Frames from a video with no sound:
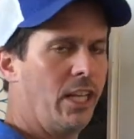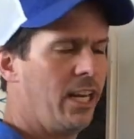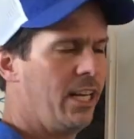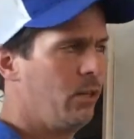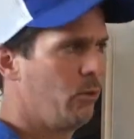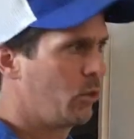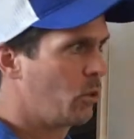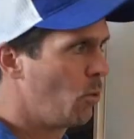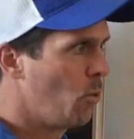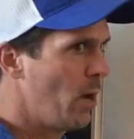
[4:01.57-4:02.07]
And
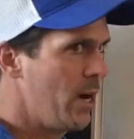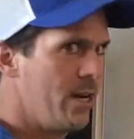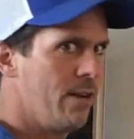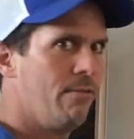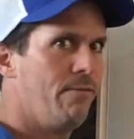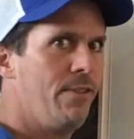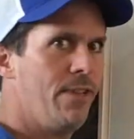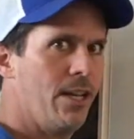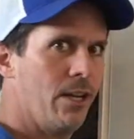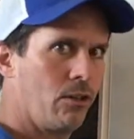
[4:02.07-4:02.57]
it was quite a
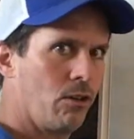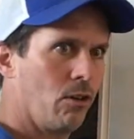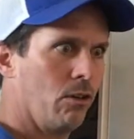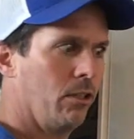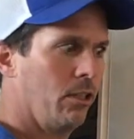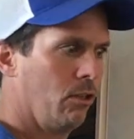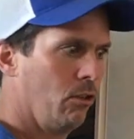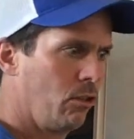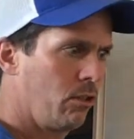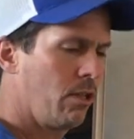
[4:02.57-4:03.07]
vehicle.
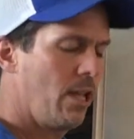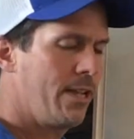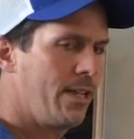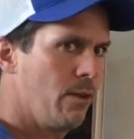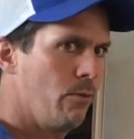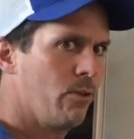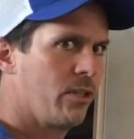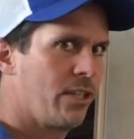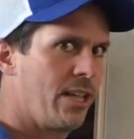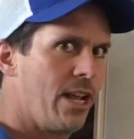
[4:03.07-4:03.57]
It looked like
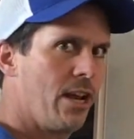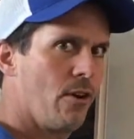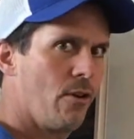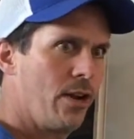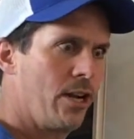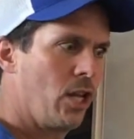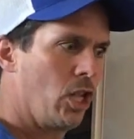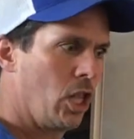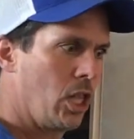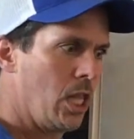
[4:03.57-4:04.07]
it was
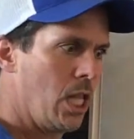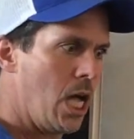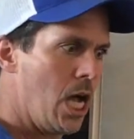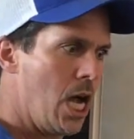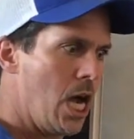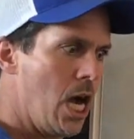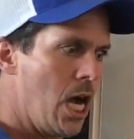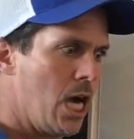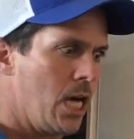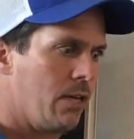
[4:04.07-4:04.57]
carrying a
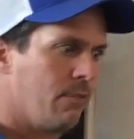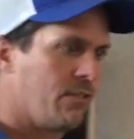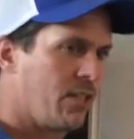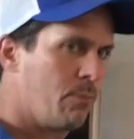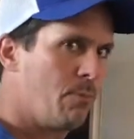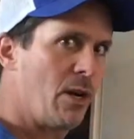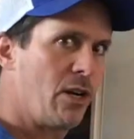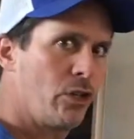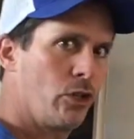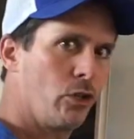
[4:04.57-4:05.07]
lot of
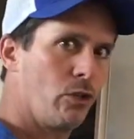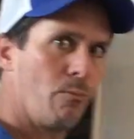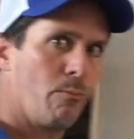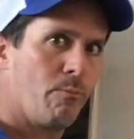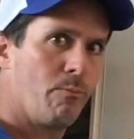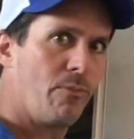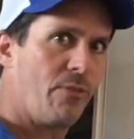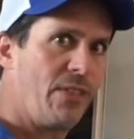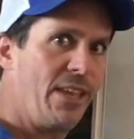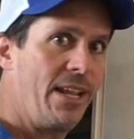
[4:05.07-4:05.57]
special
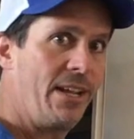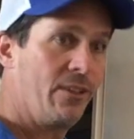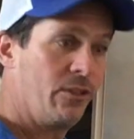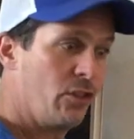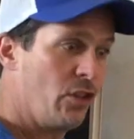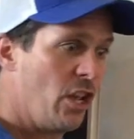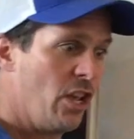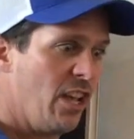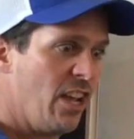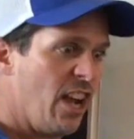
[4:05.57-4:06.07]

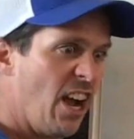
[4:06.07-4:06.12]
things.